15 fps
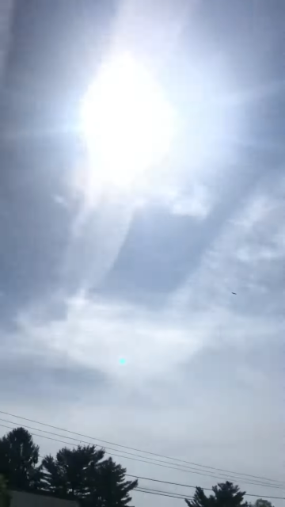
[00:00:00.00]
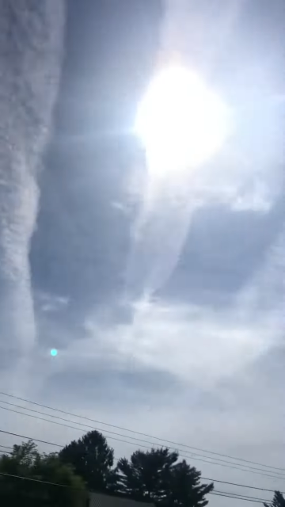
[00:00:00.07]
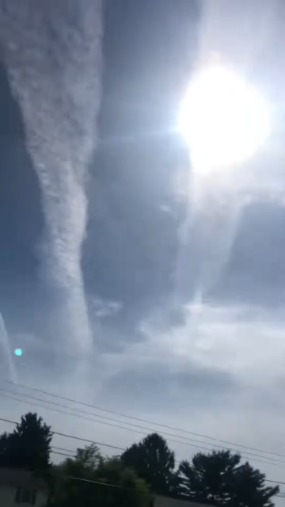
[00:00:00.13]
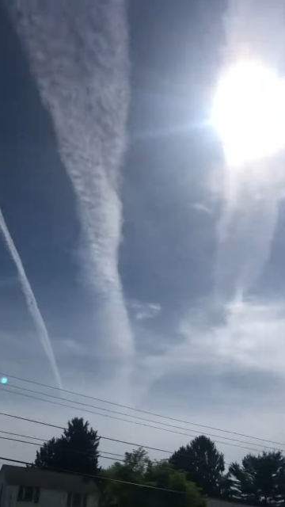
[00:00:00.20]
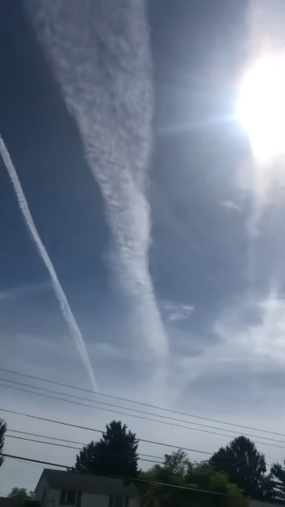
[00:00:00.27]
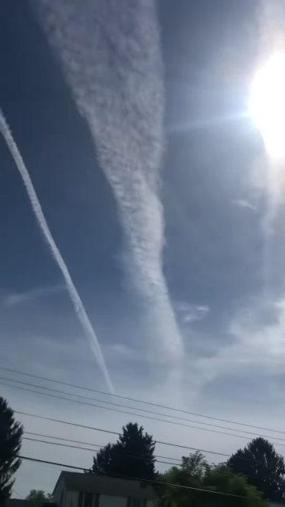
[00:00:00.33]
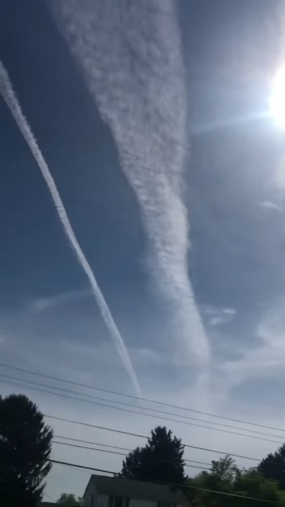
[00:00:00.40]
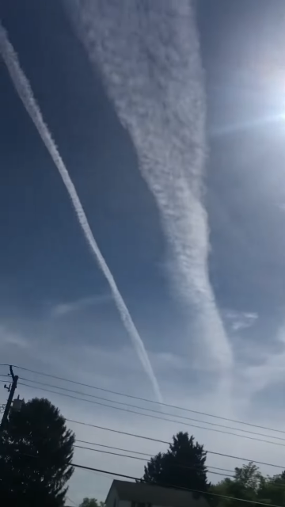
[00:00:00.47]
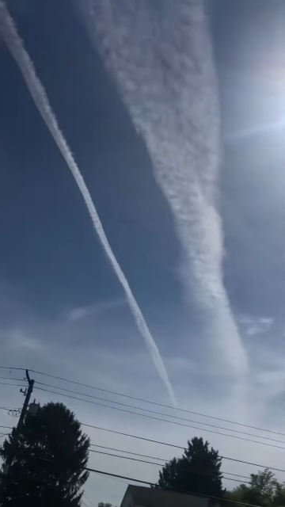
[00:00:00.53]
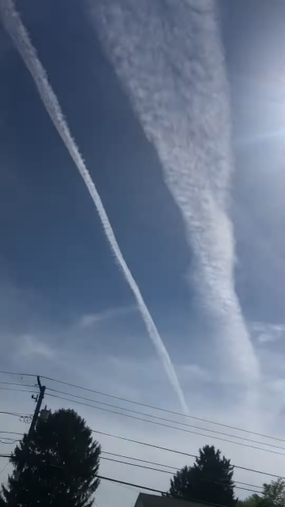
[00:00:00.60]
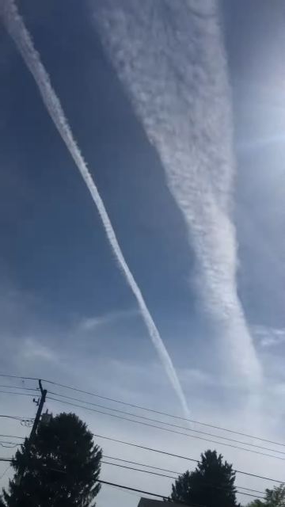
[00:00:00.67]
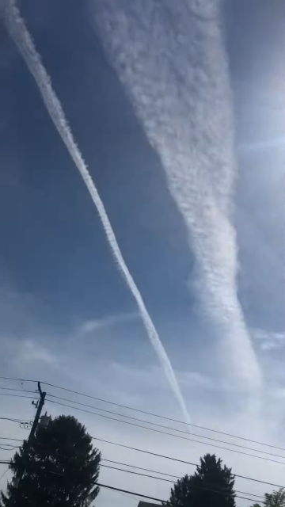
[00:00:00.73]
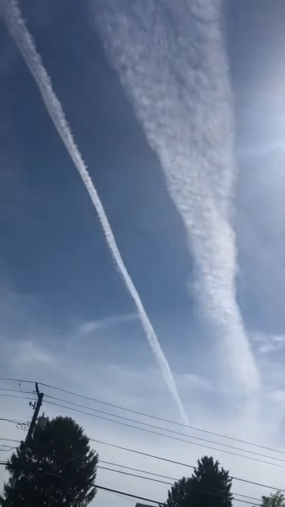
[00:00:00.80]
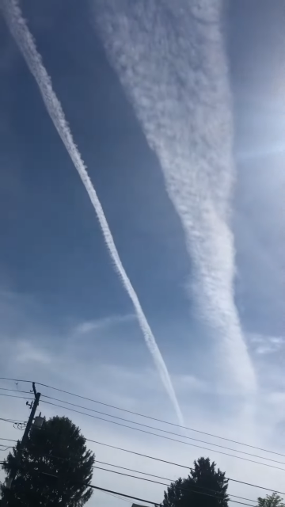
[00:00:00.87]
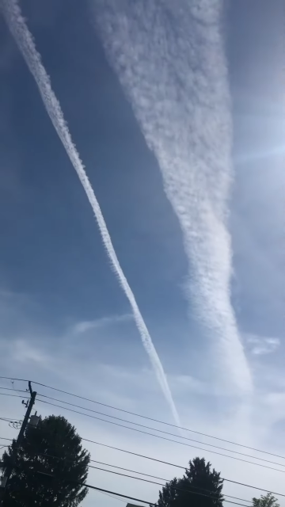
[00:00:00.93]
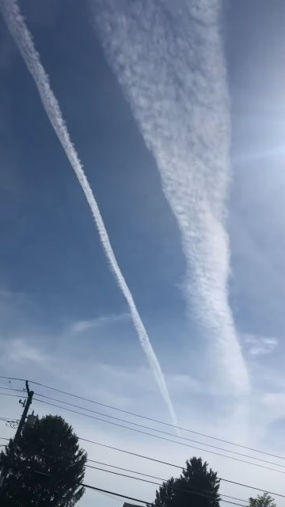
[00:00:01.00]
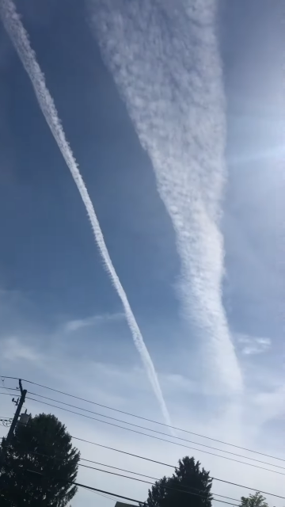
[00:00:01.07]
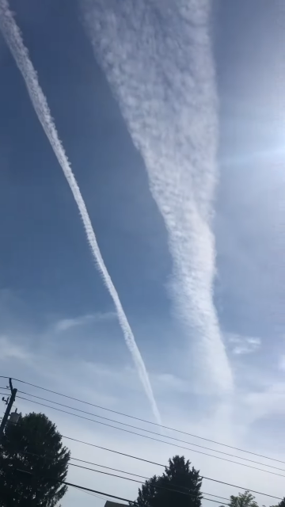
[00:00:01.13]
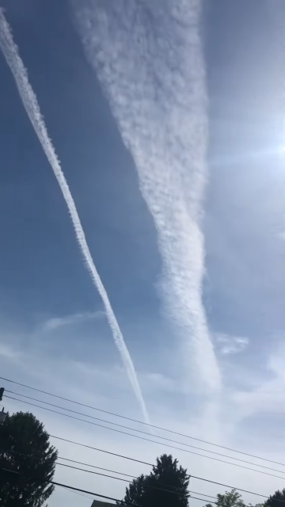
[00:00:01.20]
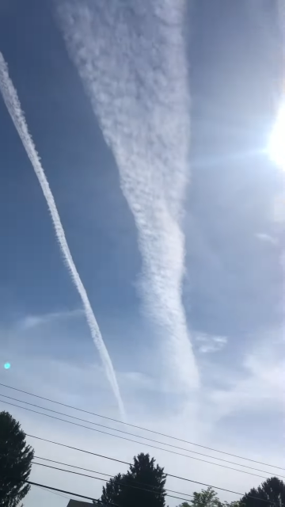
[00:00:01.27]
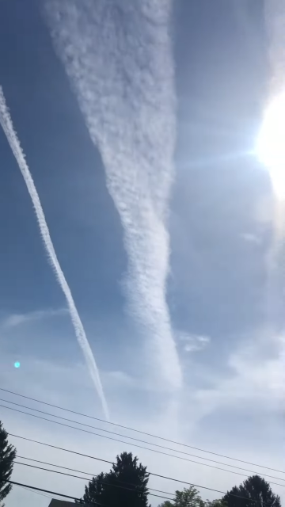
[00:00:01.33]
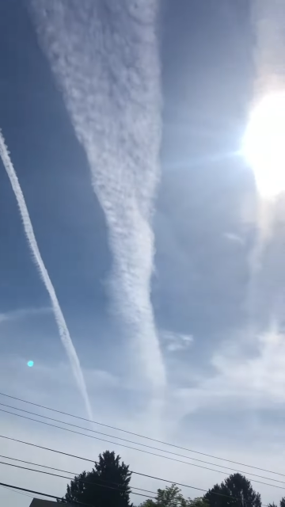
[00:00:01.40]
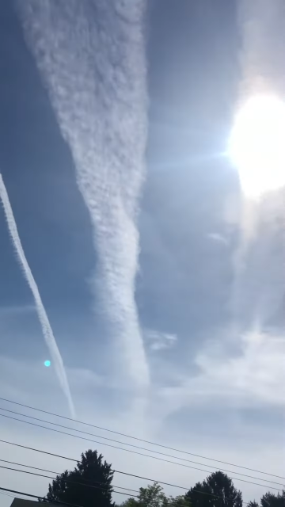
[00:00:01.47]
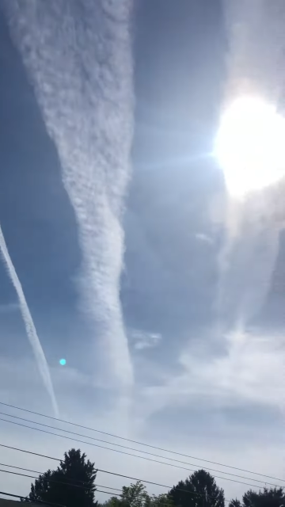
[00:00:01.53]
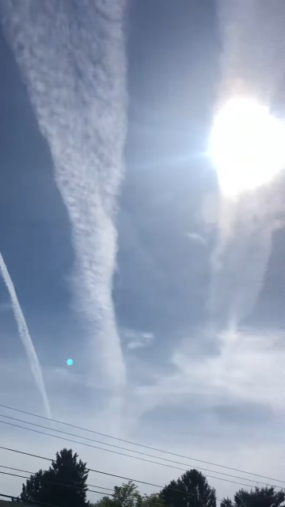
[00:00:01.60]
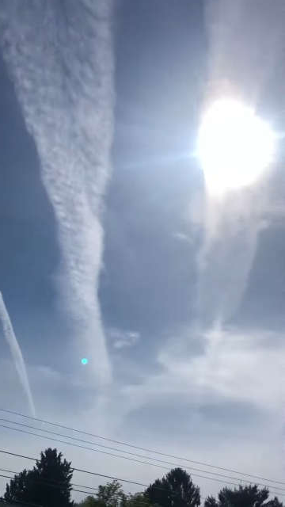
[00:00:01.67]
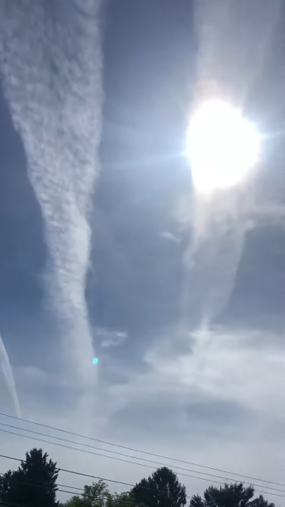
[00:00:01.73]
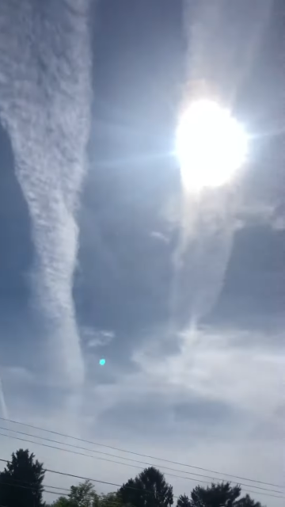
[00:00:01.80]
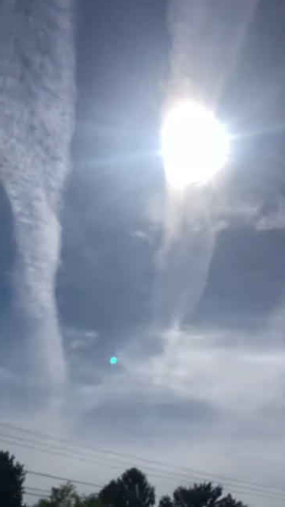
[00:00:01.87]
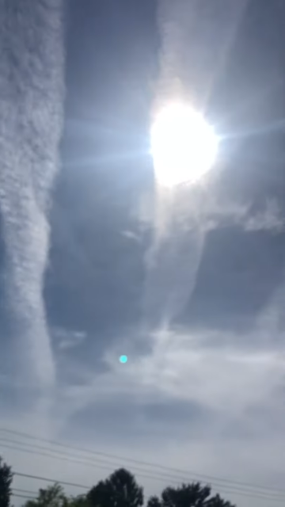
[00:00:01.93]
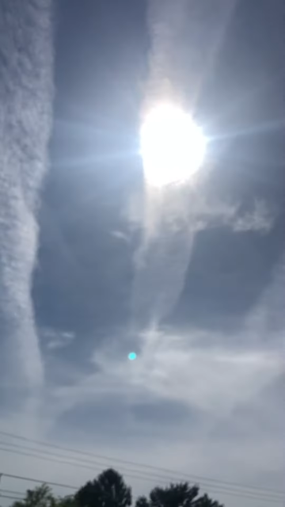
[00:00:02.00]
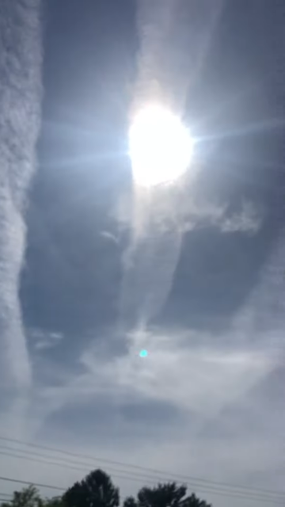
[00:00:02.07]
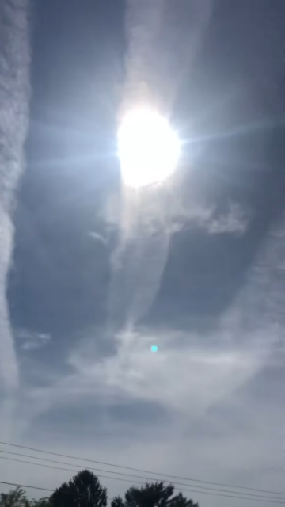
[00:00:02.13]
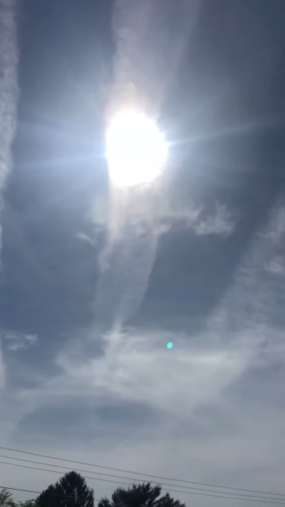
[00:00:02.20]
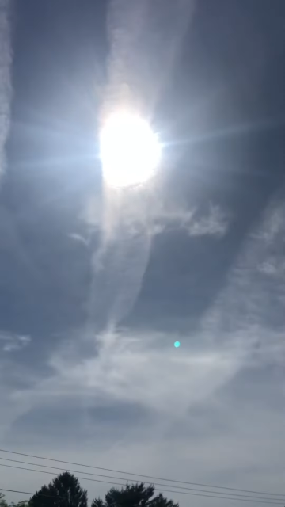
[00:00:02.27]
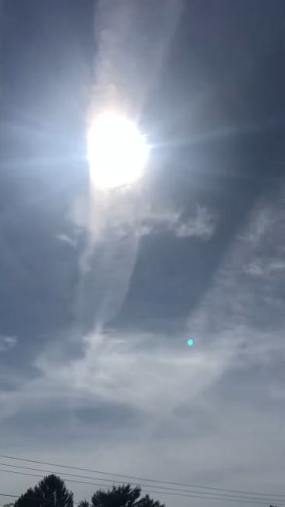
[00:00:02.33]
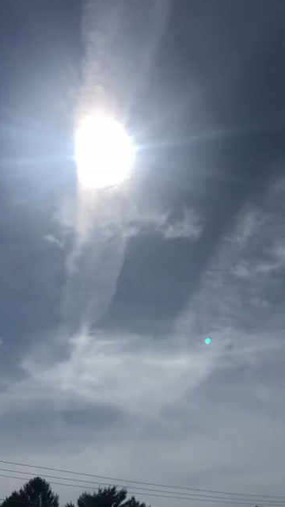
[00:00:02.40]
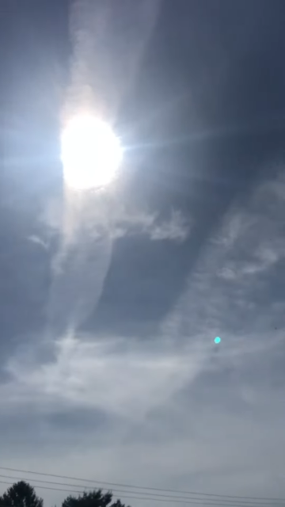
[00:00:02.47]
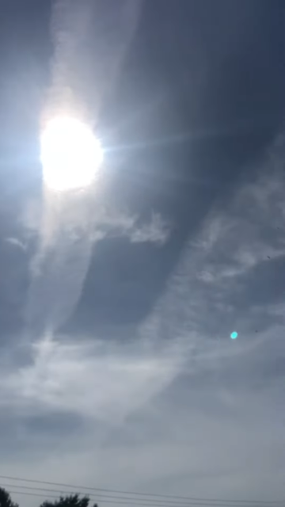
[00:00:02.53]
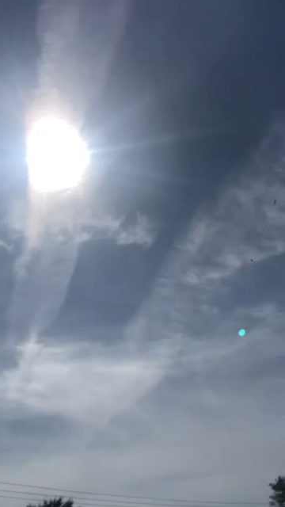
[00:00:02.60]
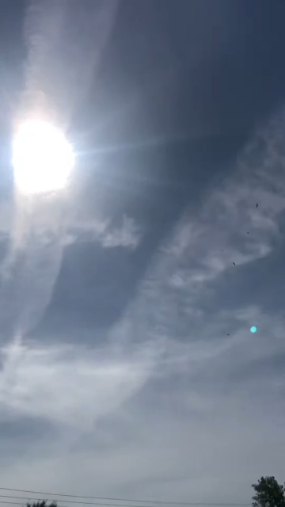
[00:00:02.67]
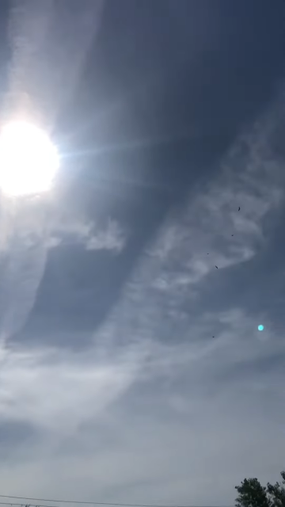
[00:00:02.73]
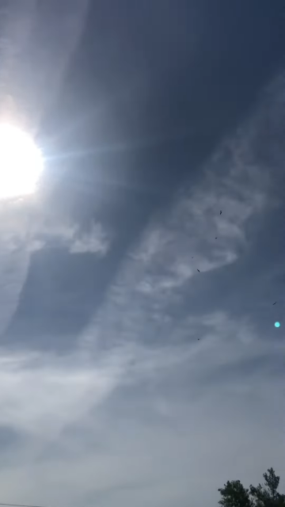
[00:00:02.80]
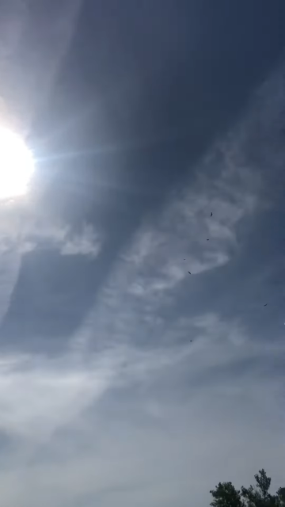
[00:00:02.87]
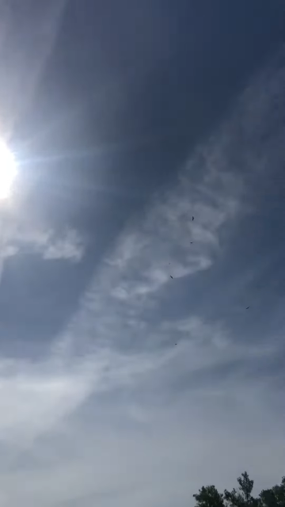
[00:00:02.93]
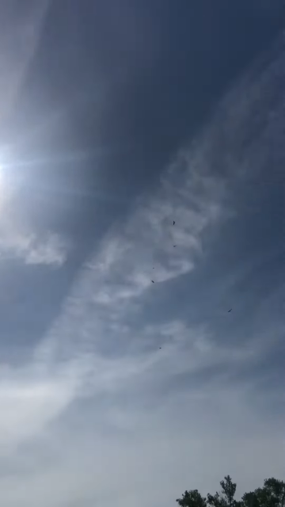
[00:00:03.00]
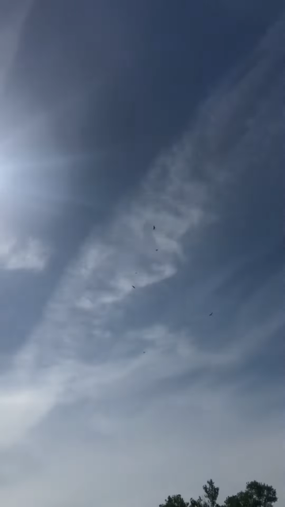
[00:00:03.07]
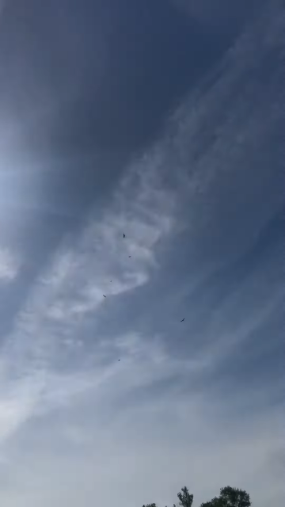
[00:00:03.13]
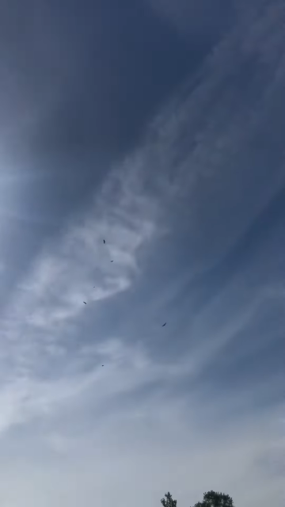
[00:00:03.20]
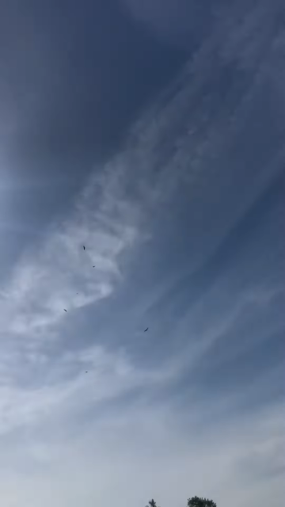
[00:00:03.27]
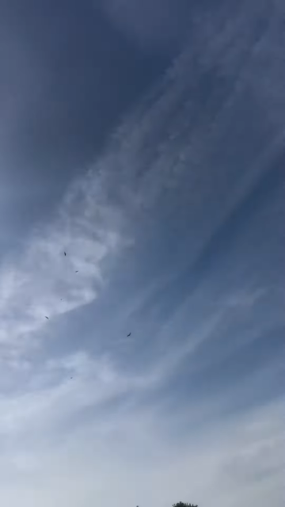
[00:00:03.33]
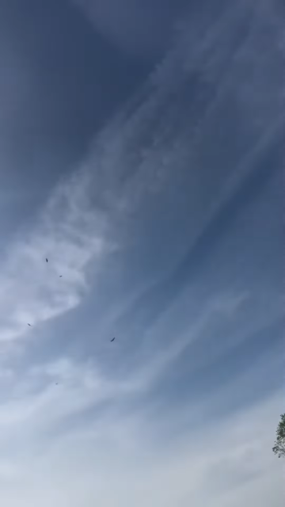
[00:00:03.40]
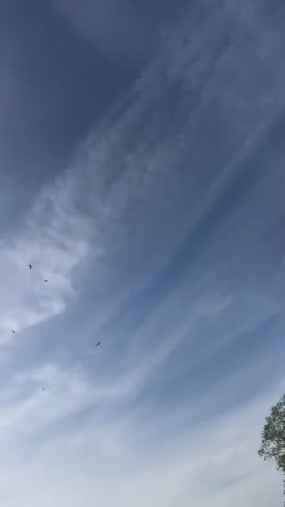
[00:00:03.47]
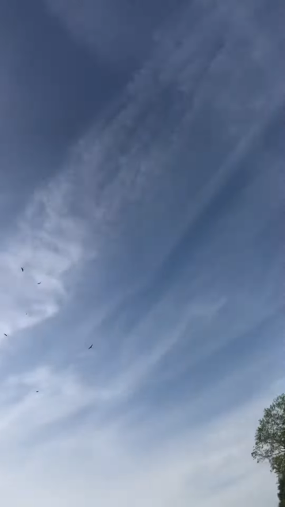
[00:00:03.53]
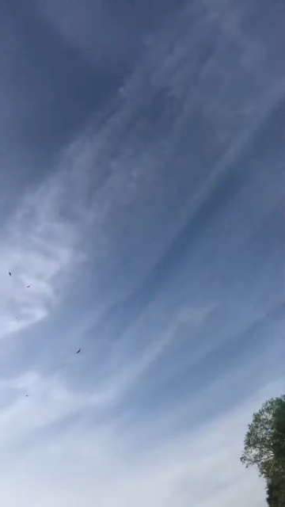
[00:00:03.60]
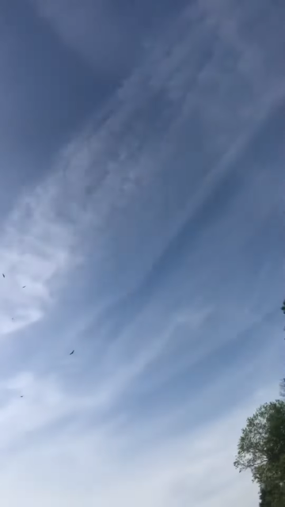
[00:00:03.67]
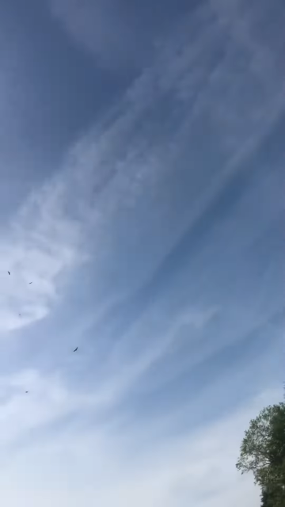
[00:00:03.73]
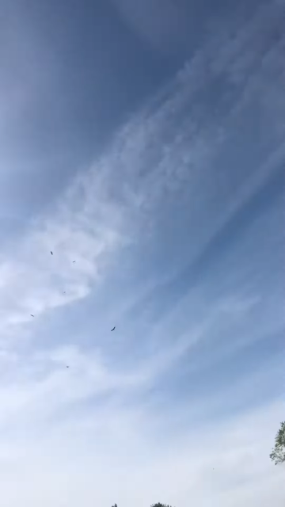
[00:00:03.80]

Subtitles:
Nobody's mouth can be seen.